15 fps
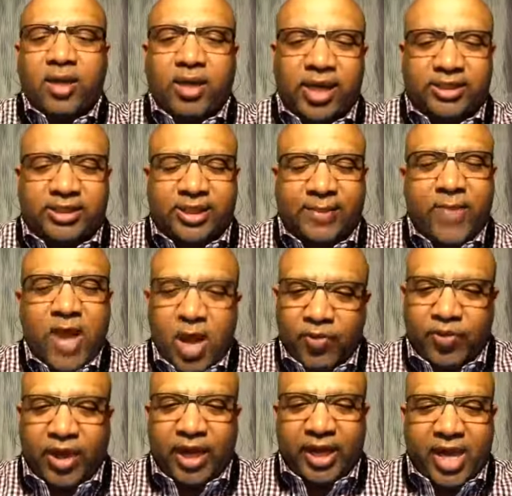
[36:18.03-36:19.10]
Listen,
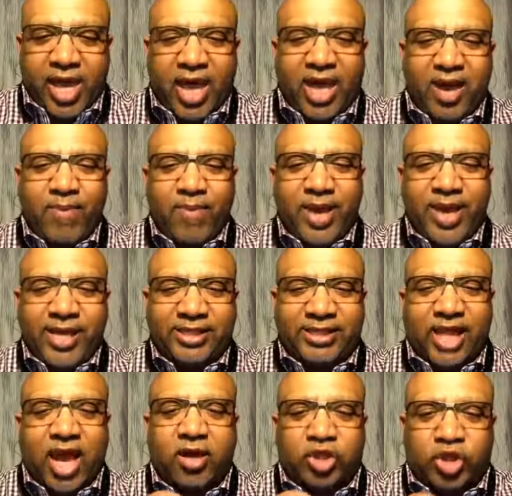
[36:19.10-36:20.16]
the enemies
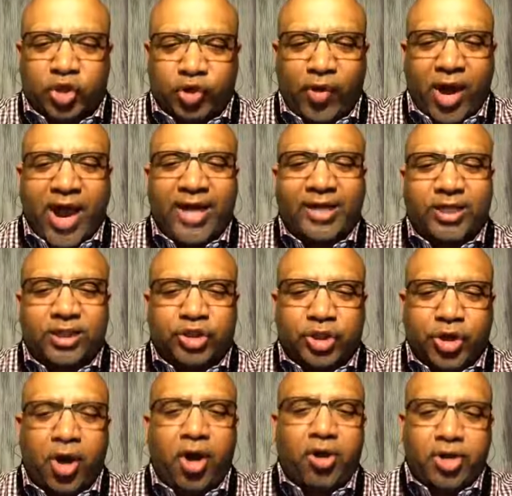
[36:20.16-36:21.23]
that are trying to
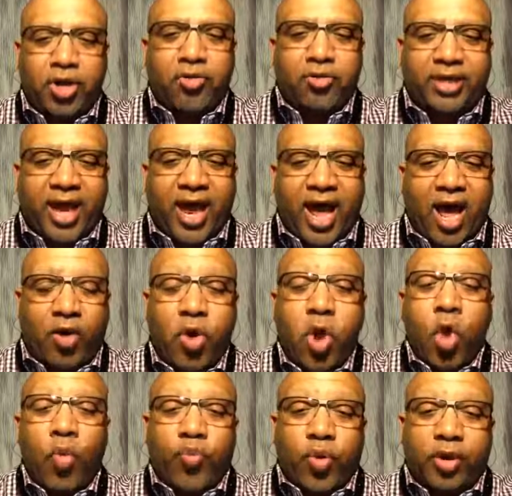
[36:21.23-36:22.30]
tear you down
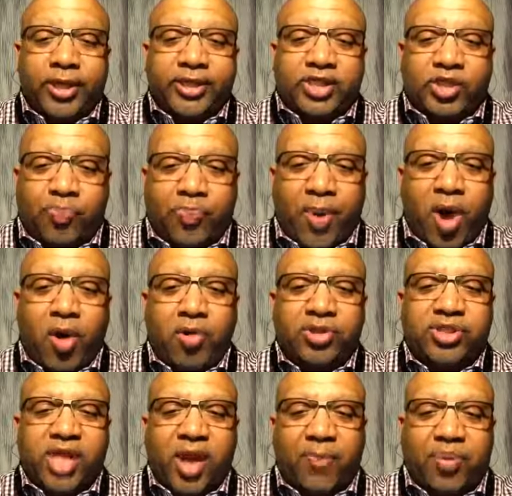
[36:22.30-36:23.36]
will
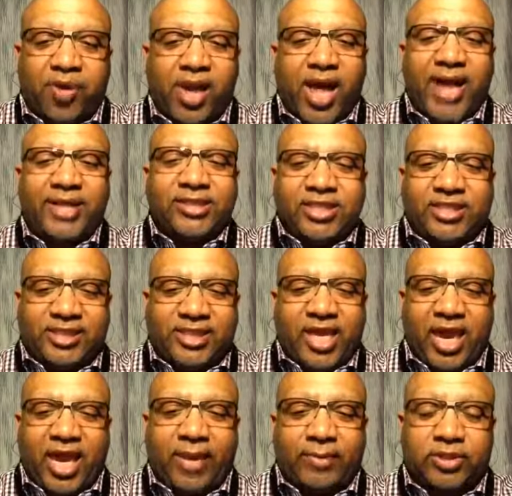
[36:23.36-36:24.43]
expose their plotting
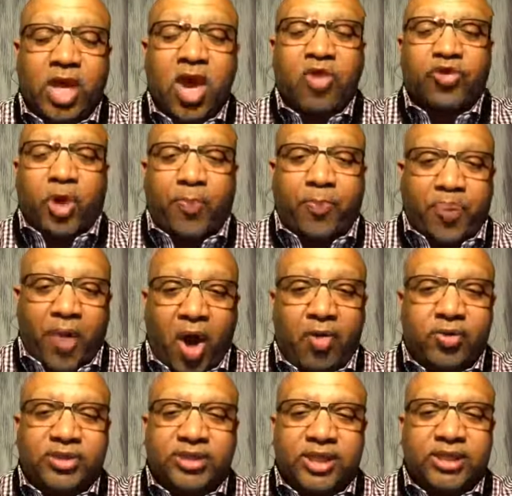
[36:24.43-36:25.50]
schemes to
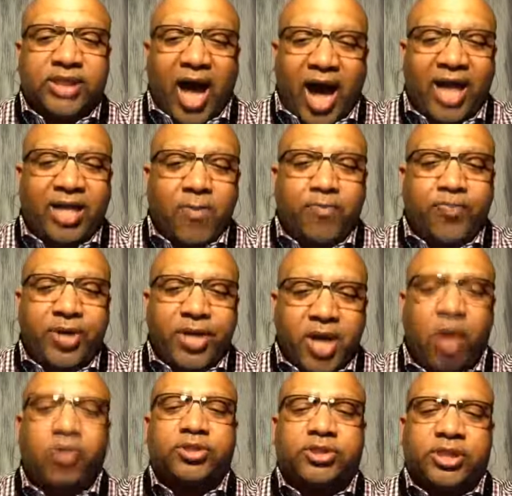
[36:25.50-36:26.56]
persons
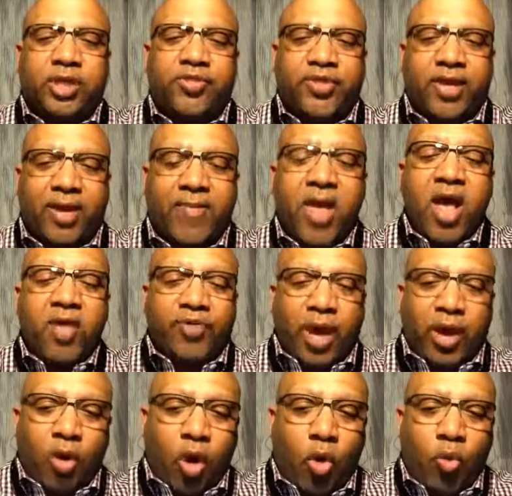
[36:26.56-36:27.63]
unbeknownst to them
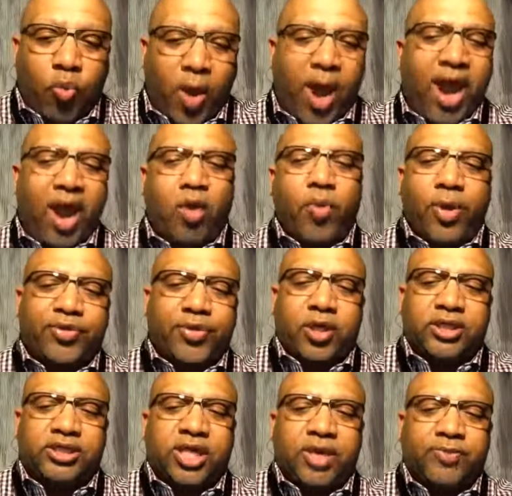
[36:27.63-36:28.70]
that are aware of what
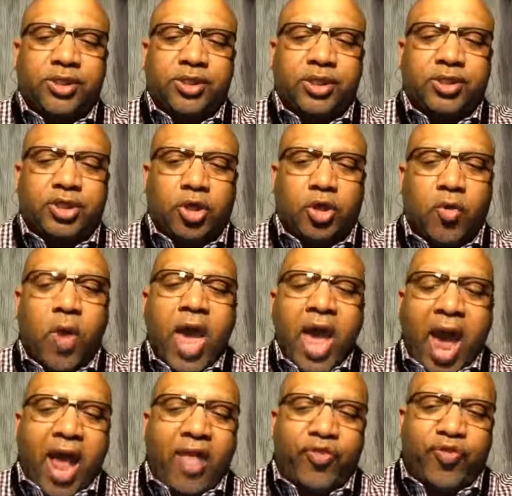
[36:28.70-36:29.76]
they're attempting to do.
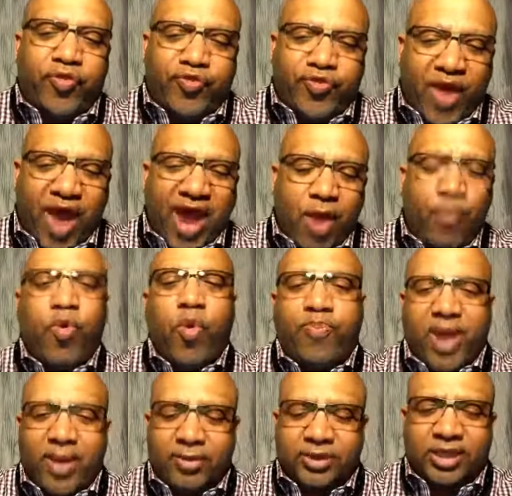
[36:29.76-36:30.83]
And they will
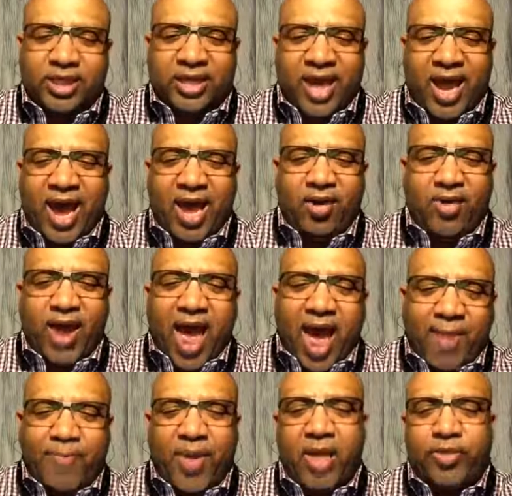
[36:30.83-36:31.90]
be able to
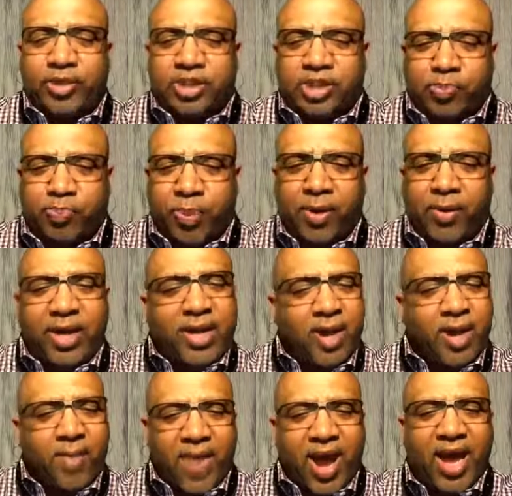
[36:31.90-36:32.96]
counteract by the Spirit and
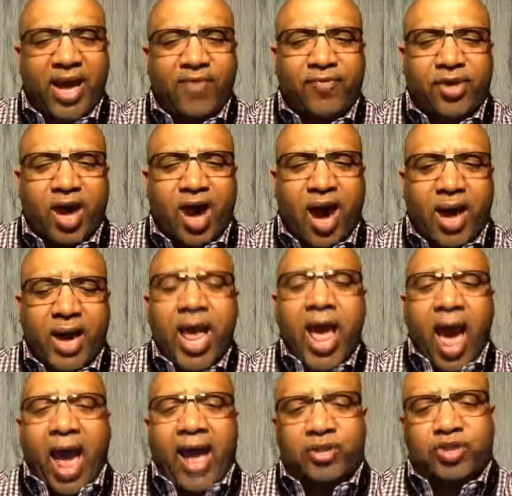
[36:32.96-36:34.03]
the mind of God
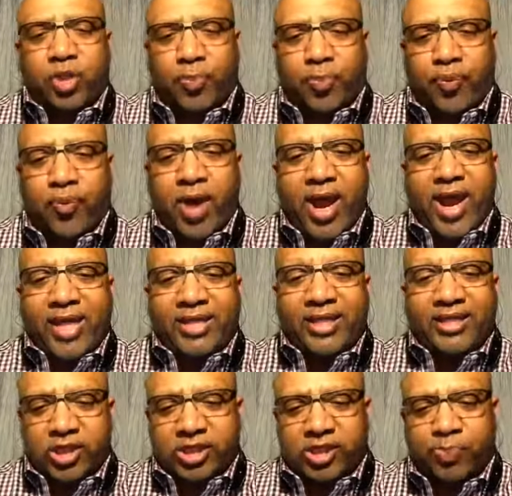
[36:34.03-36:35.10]
and to pray and
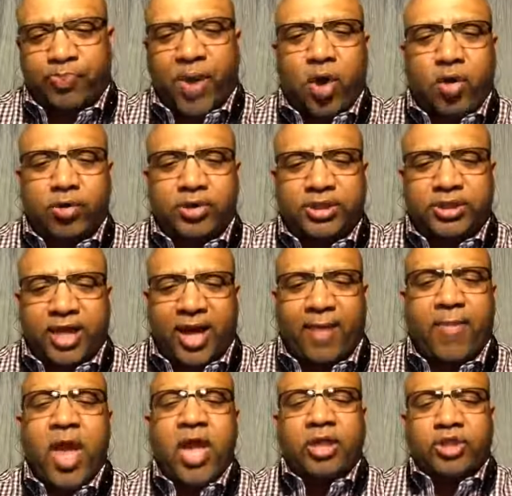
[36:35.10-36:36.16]
to expose
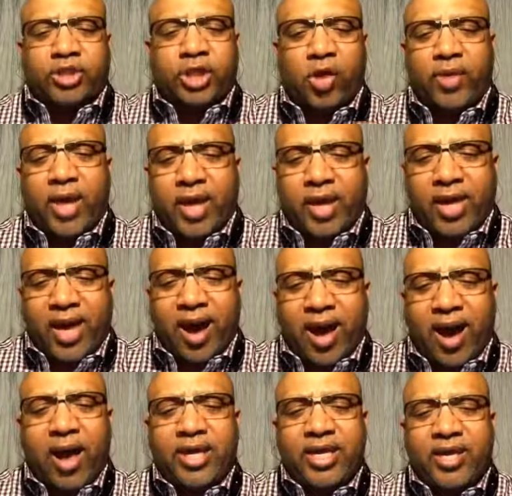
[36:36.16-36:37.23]
them so that
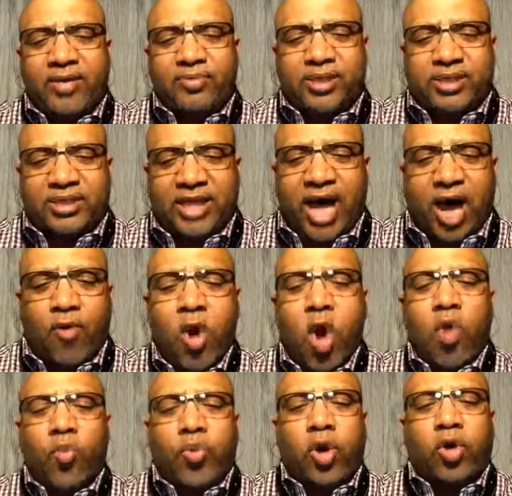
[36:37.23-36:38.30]
God
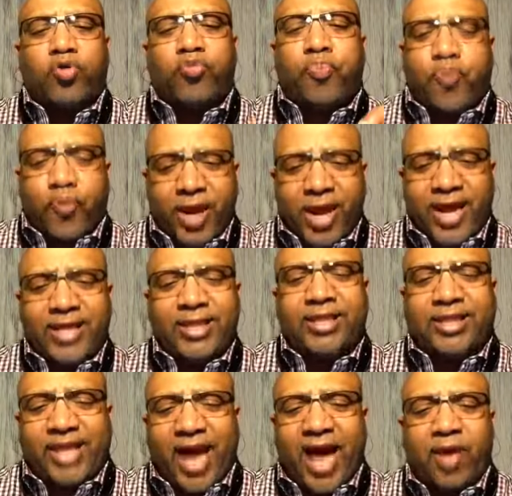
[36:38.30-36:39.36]
Himself will bring
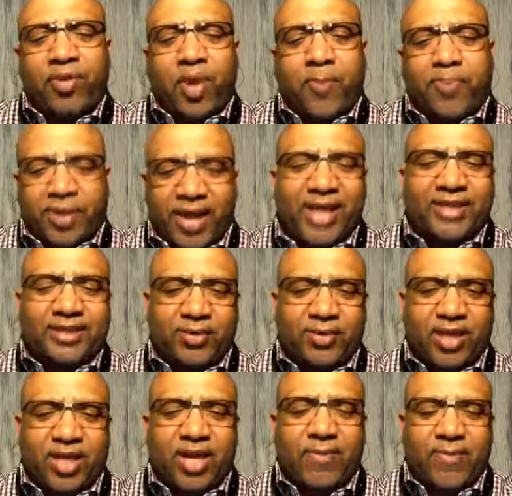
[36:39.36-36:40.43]
down the plots of
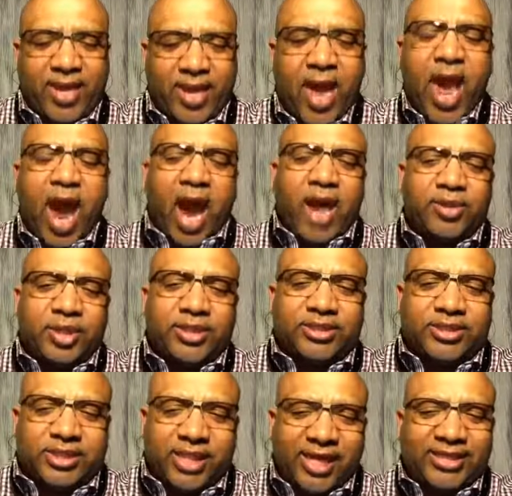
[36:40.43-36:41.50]
the enemy and
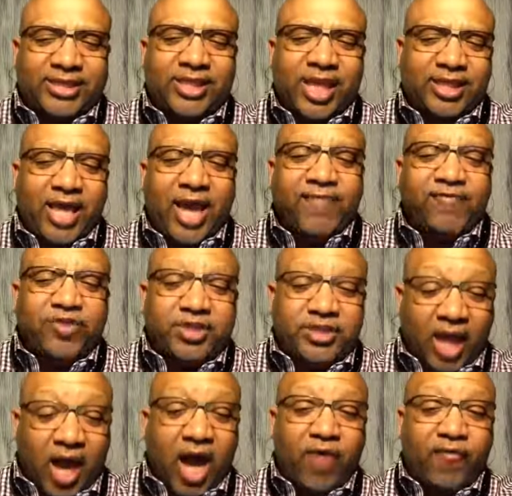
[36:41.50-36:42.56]
the ditch that they've
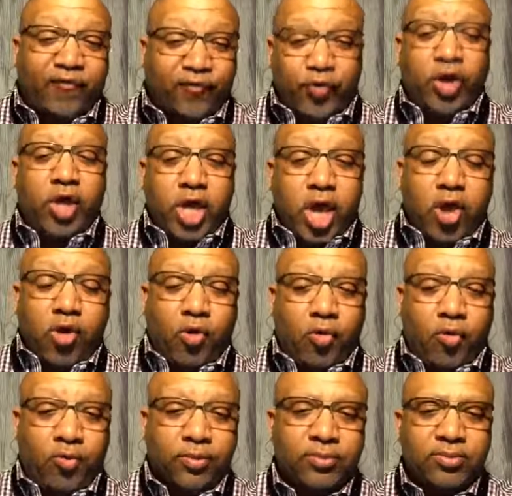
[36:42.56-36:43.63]
dug for
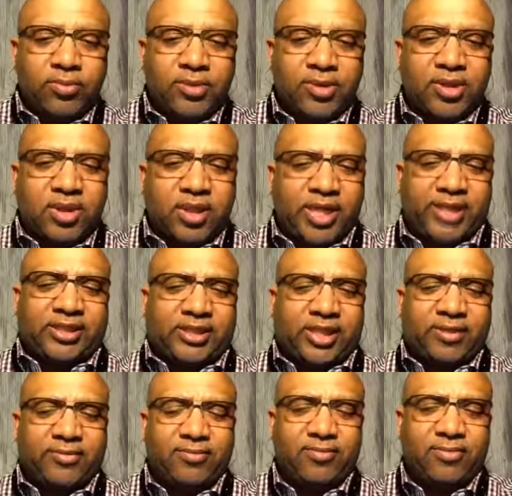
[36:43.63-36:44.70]
you.
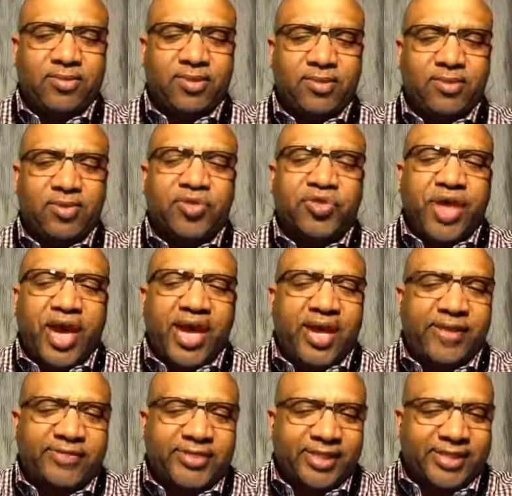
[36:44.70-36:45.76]
Listen, they
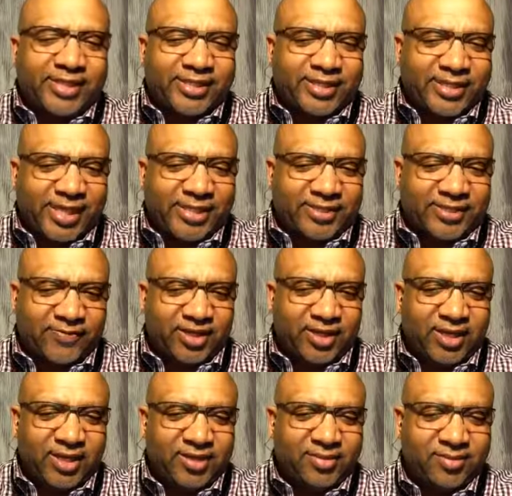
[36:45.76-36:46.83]
have
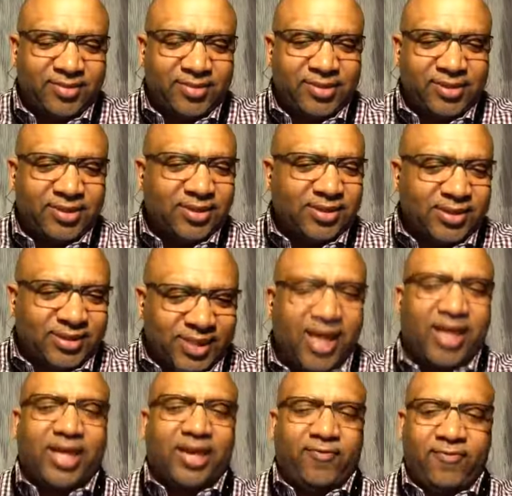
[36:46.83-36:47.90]
successfully
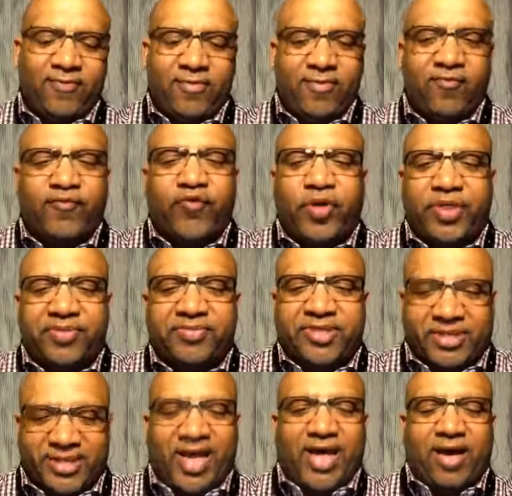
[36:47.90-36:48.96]
dug it for
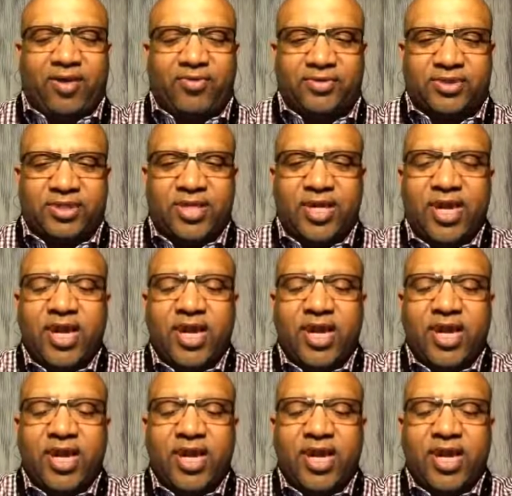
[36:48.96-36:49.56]
themselves.